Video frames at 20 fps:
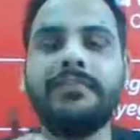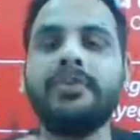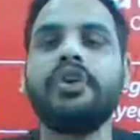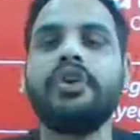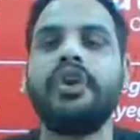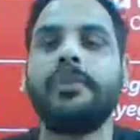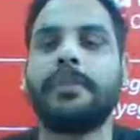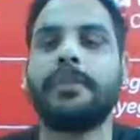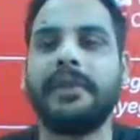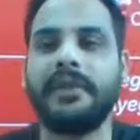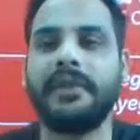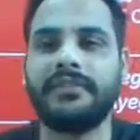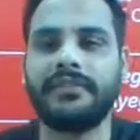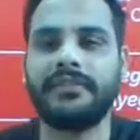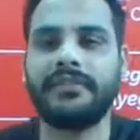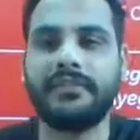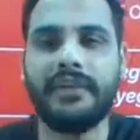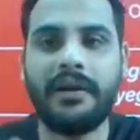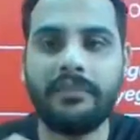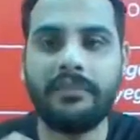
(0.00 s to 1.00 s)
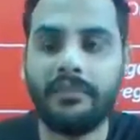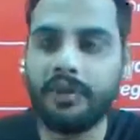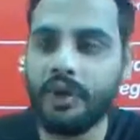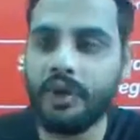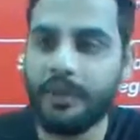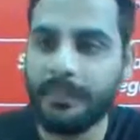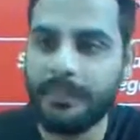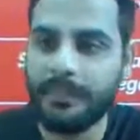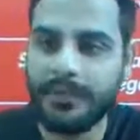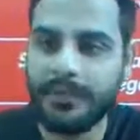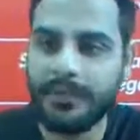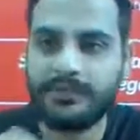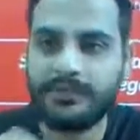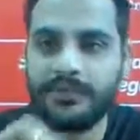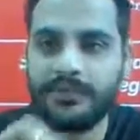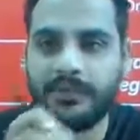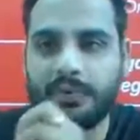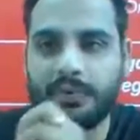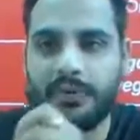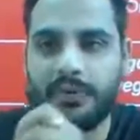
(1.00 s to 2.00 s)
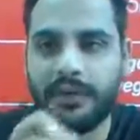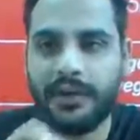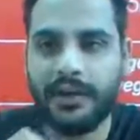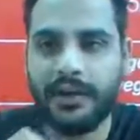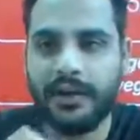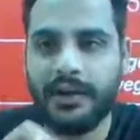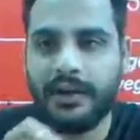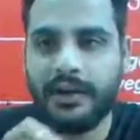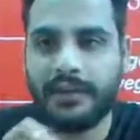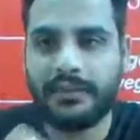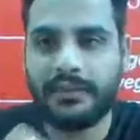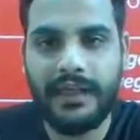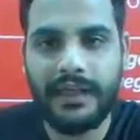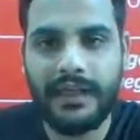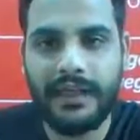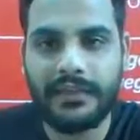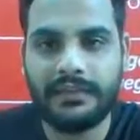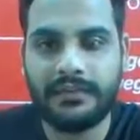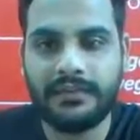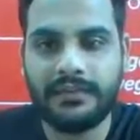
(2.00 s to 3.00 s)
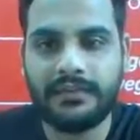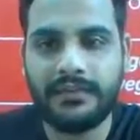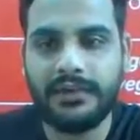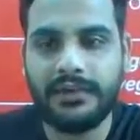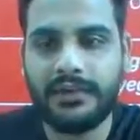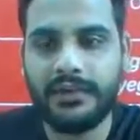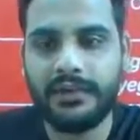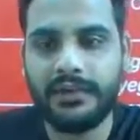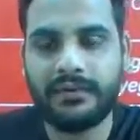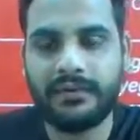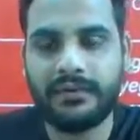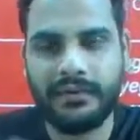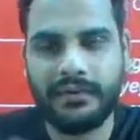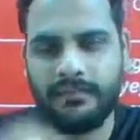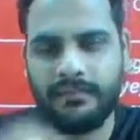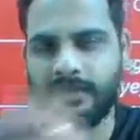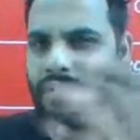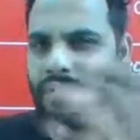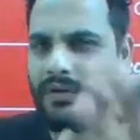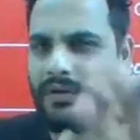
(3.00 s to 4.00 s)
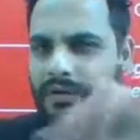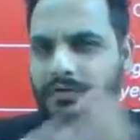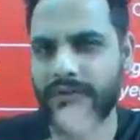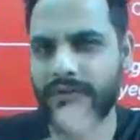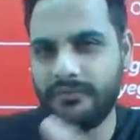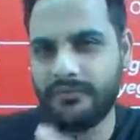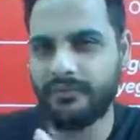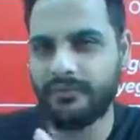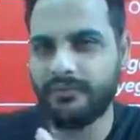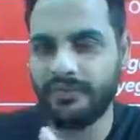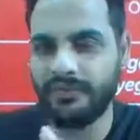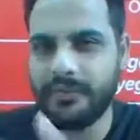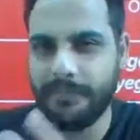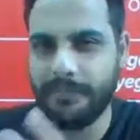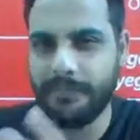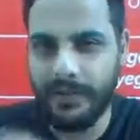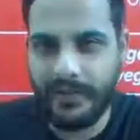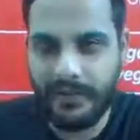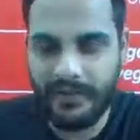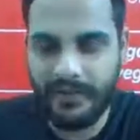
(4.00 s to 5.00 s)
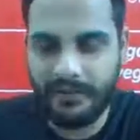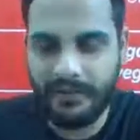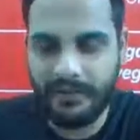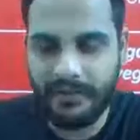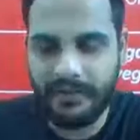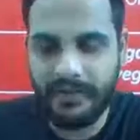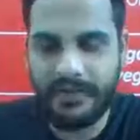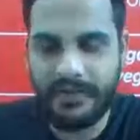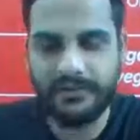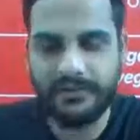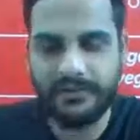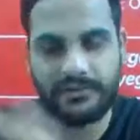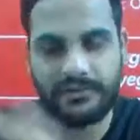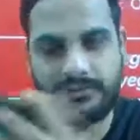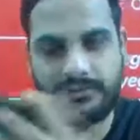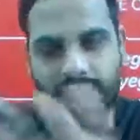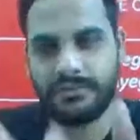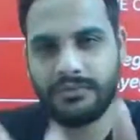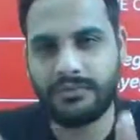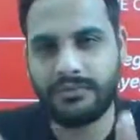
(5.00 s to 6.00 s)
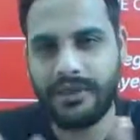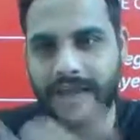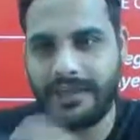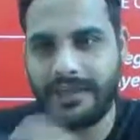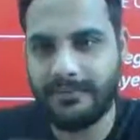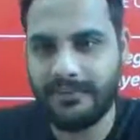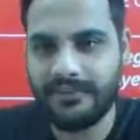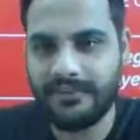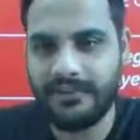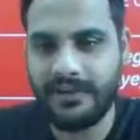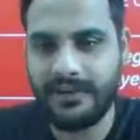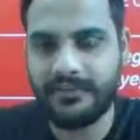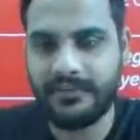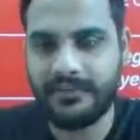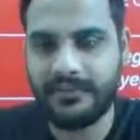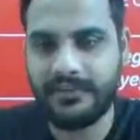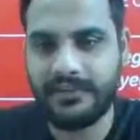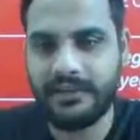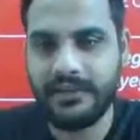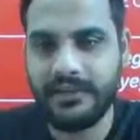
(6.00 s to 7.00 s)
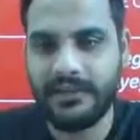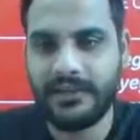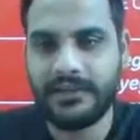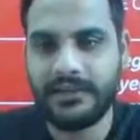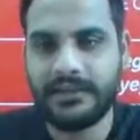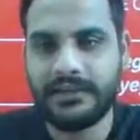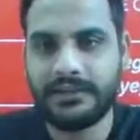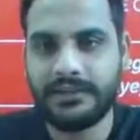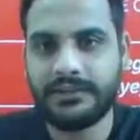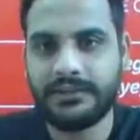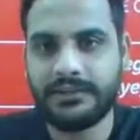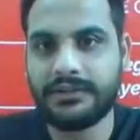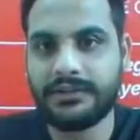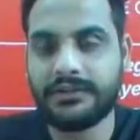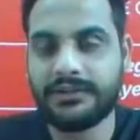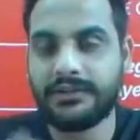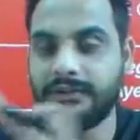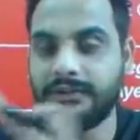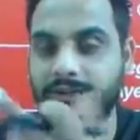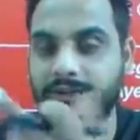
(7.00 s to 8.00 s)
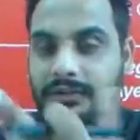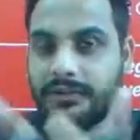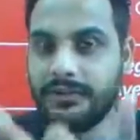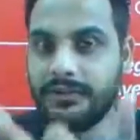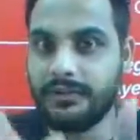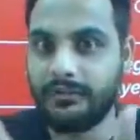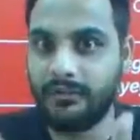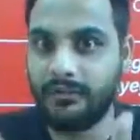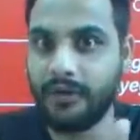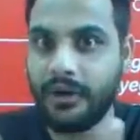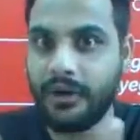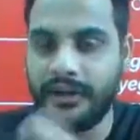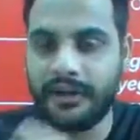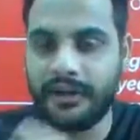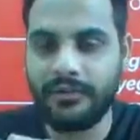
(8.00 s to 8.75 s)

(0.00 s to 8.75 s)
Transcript: topics from your grade ninth. Okay, because of the pandemic, right? So time is less. So what are